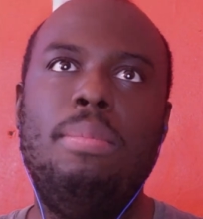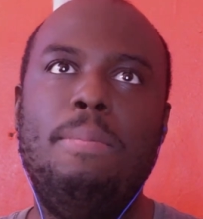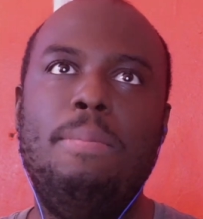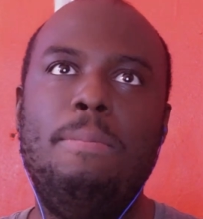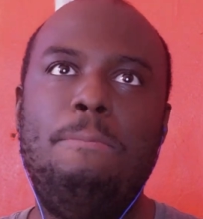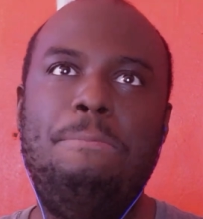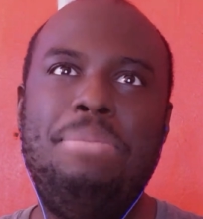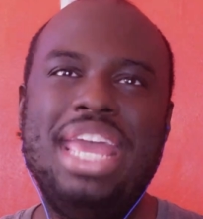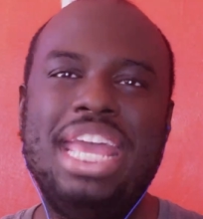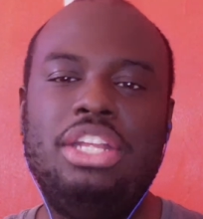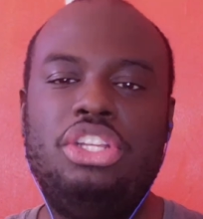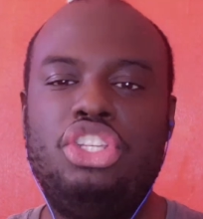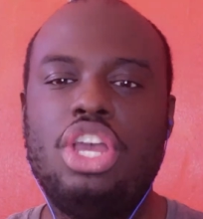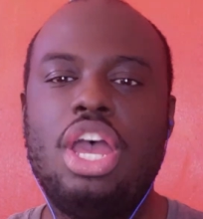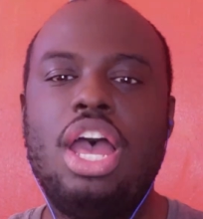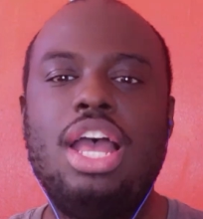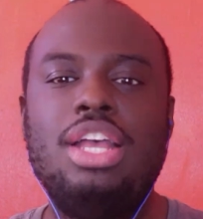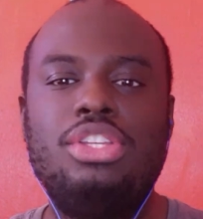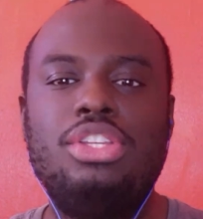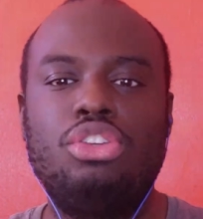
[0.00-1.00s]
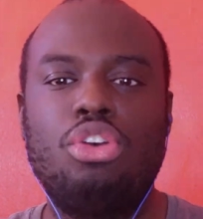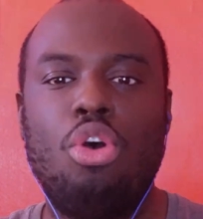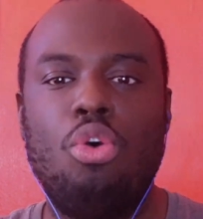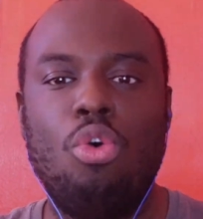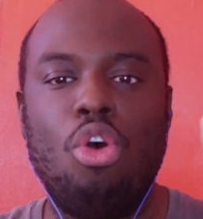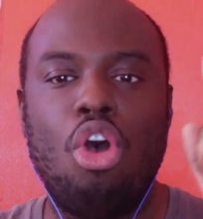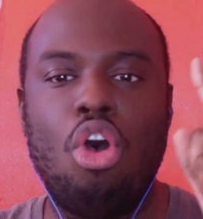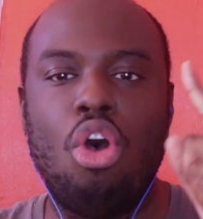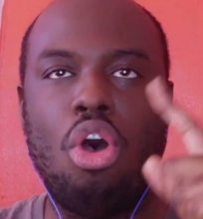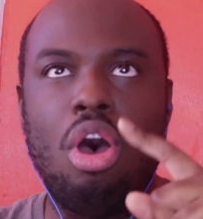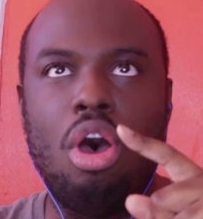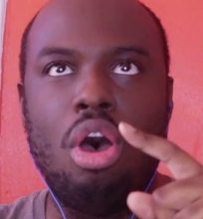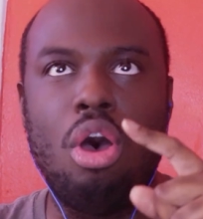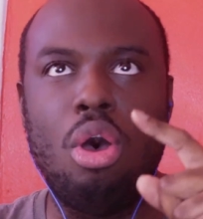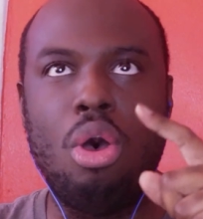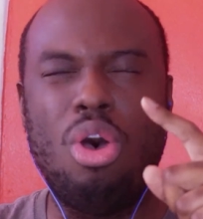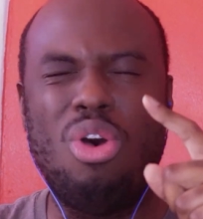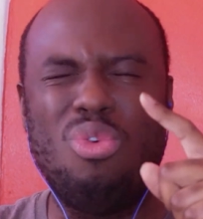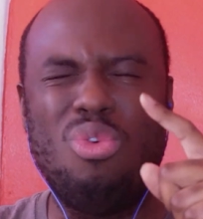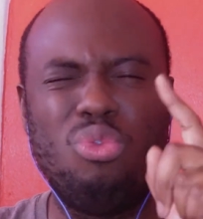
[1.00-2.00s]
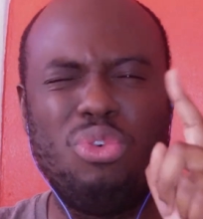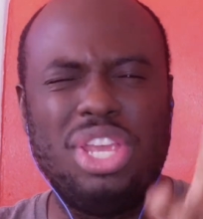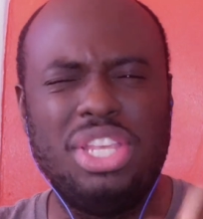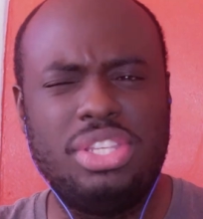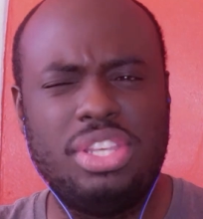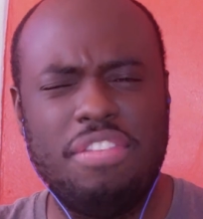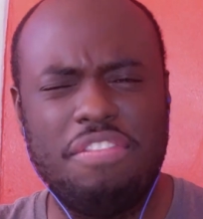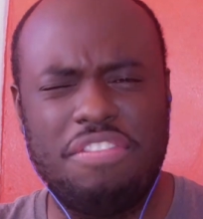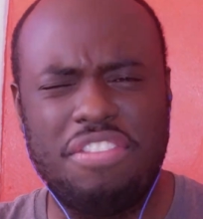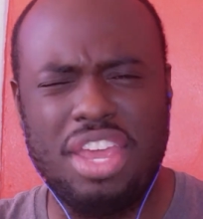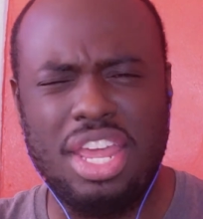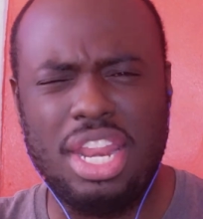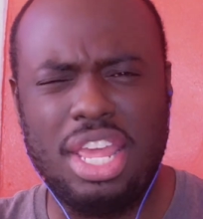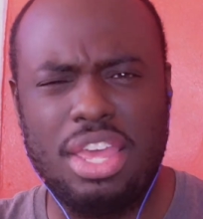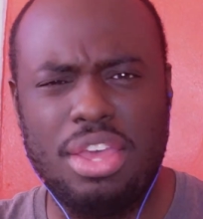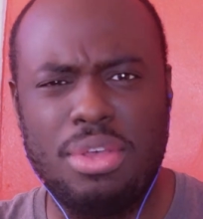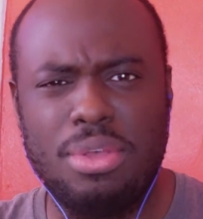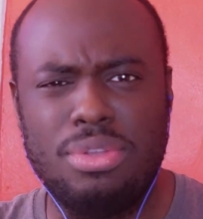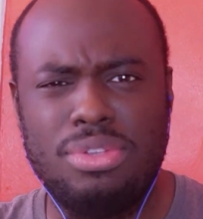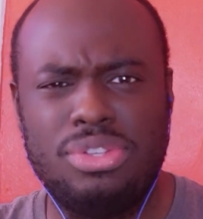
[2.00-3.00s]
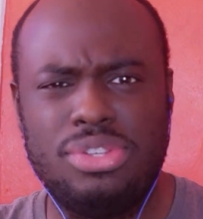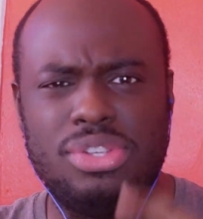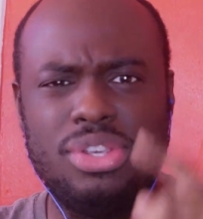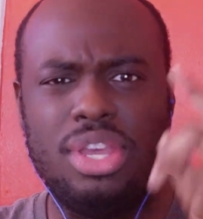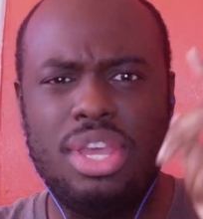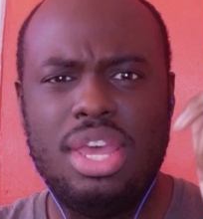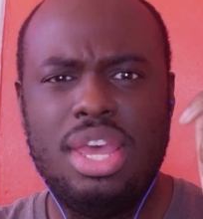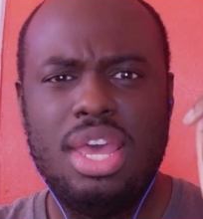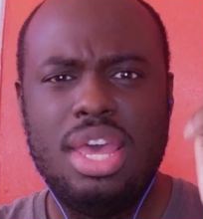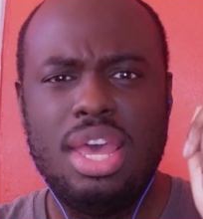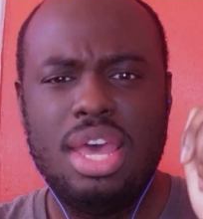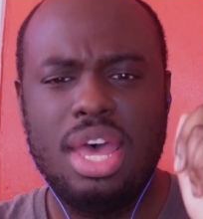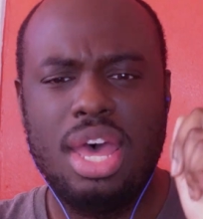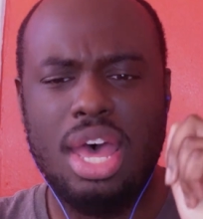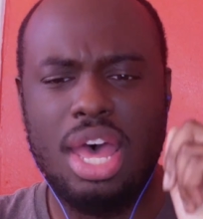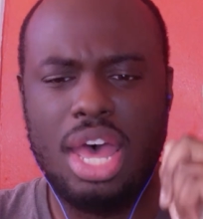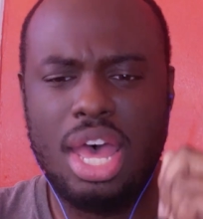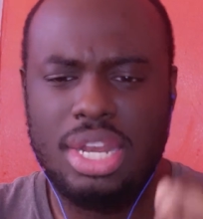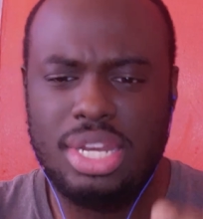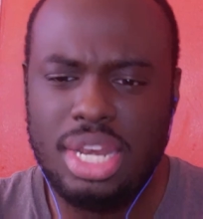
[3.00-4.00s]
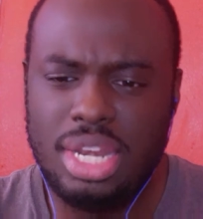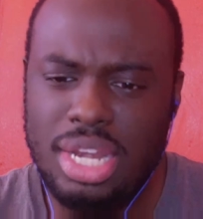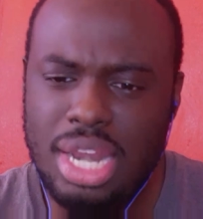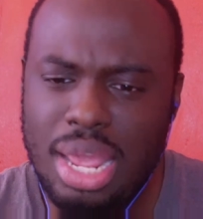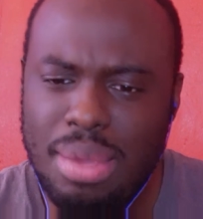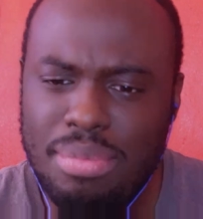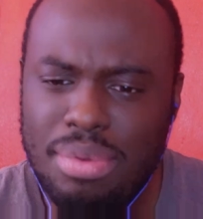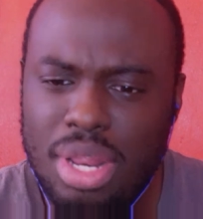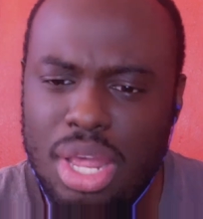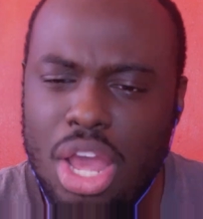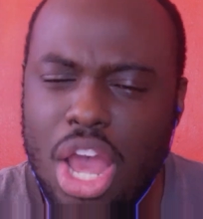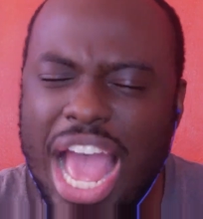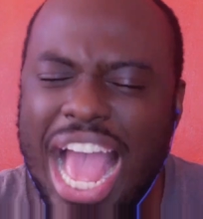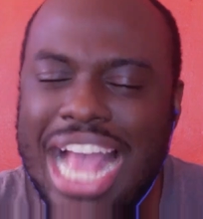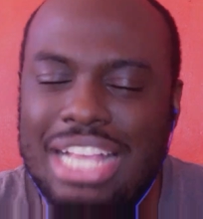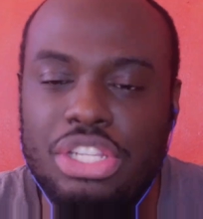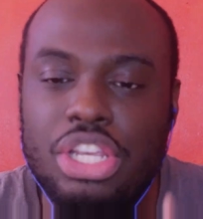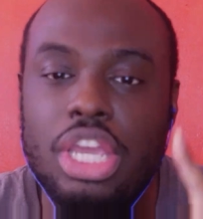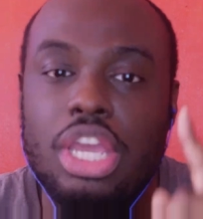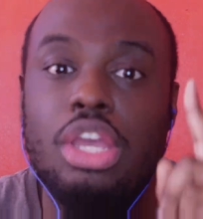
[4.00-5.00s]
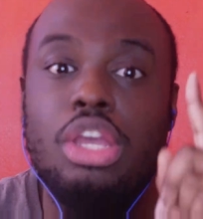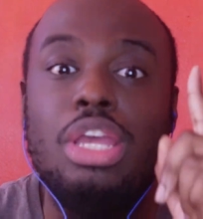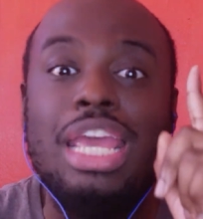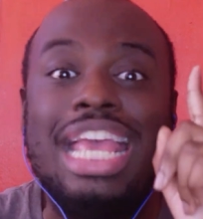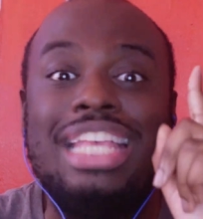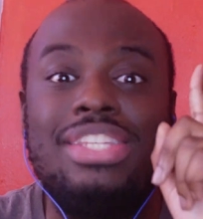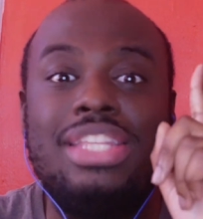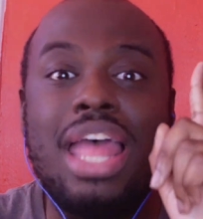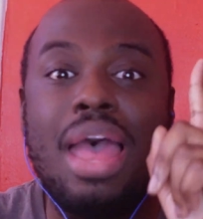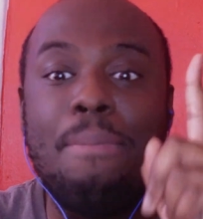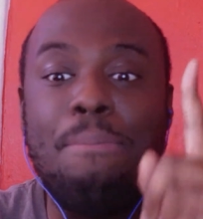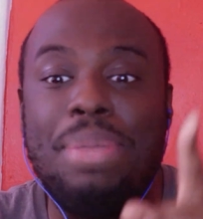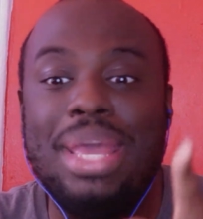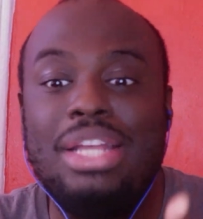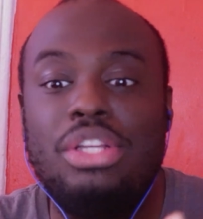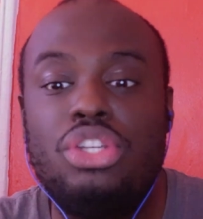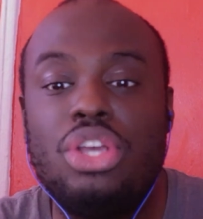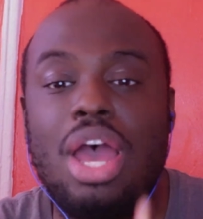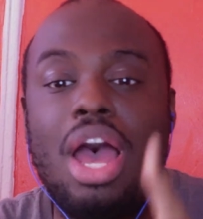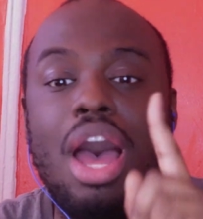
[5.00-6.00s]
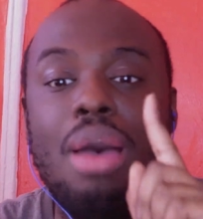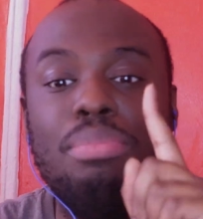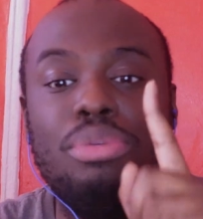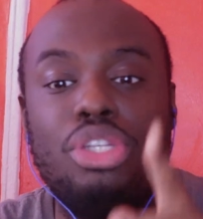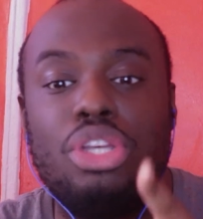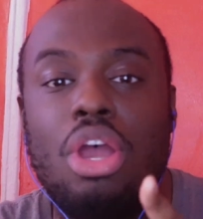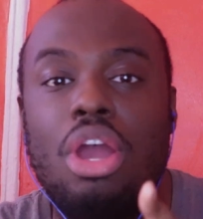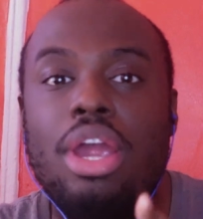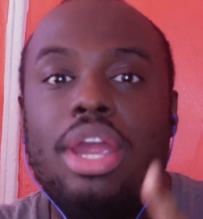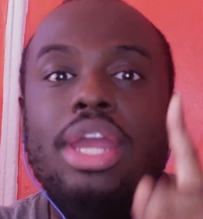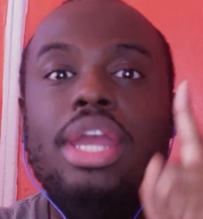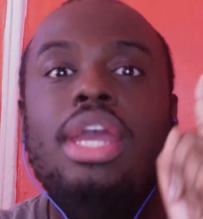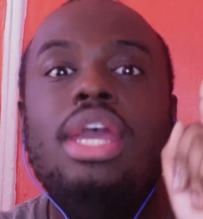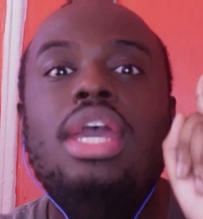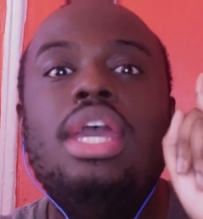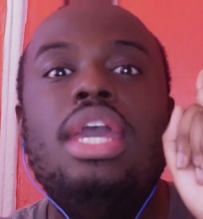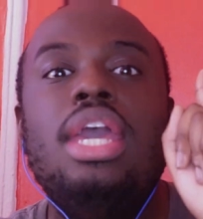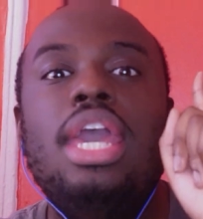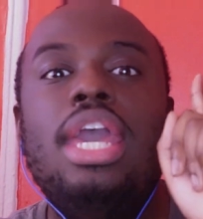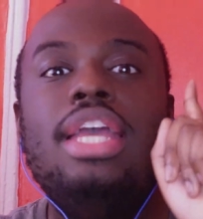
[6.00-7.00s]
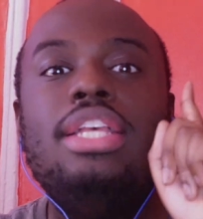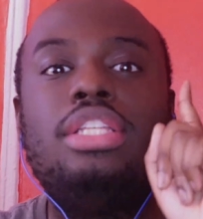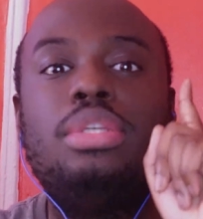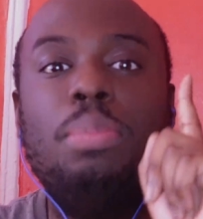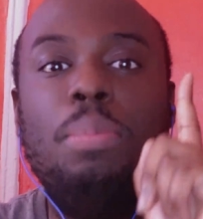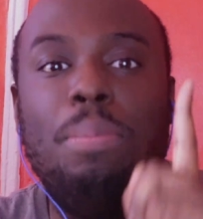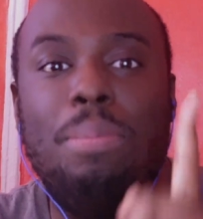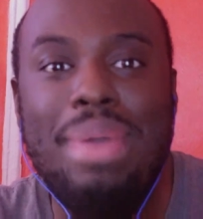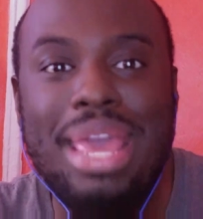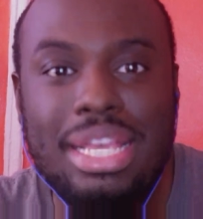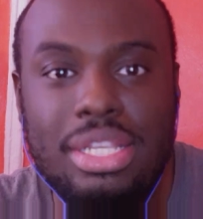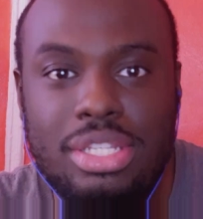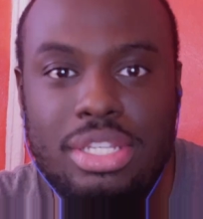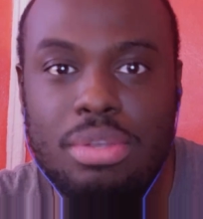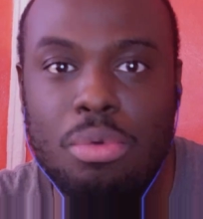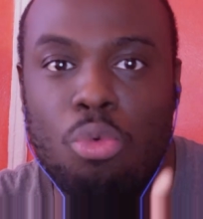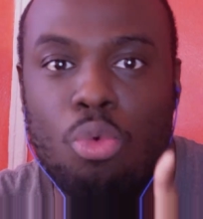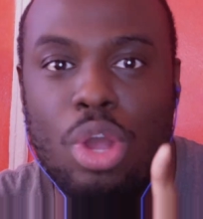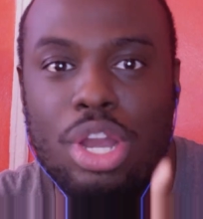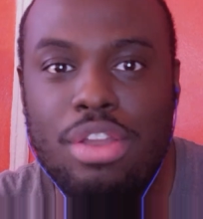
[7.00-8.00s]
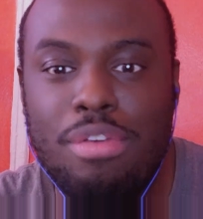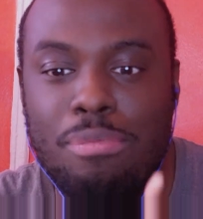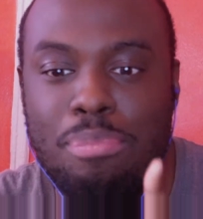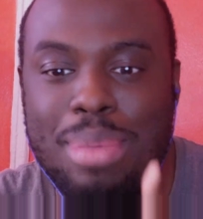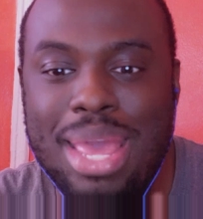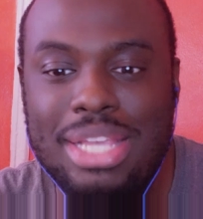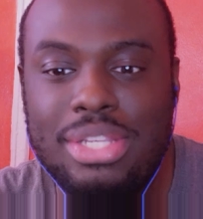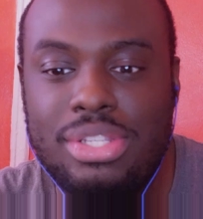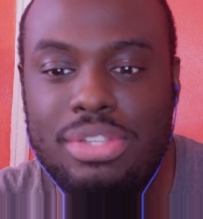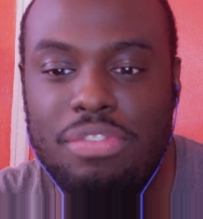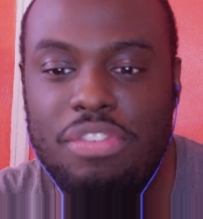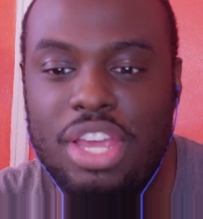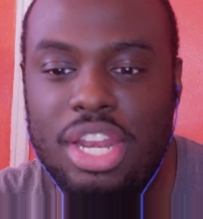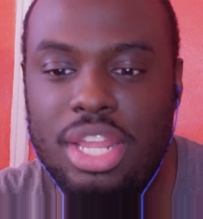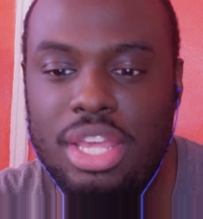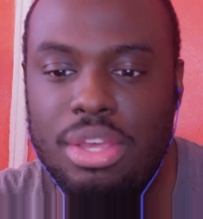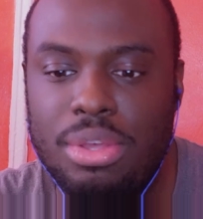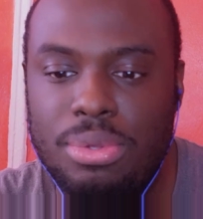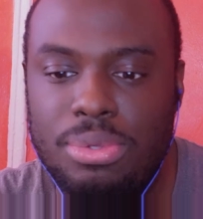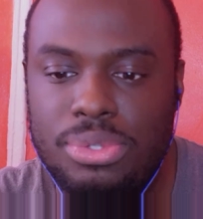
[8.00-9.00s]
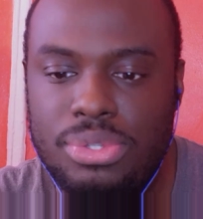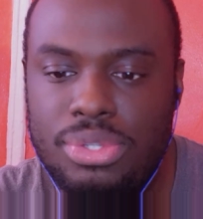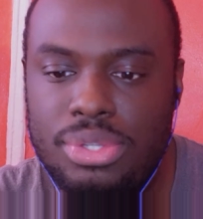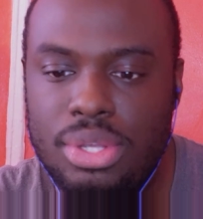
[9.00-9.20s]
Big John's uh recent videos. Uh the name actually it's not Big John, I'm sorry. It's Minks one of Minks videos.